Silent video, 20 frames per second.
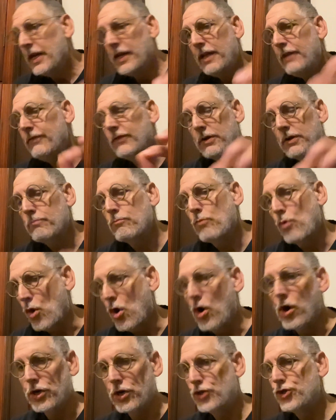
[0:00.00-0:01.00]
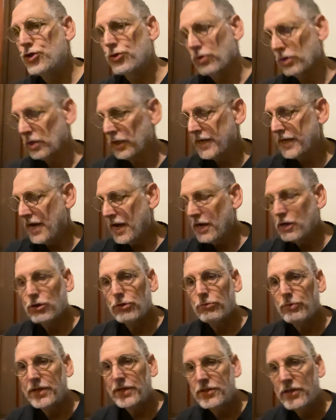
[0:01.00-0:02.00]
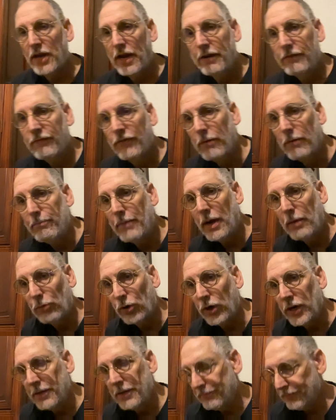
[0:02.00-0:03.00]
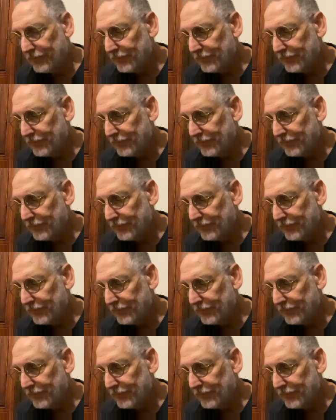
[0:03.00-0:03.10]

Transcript: even more surely I could recite from memory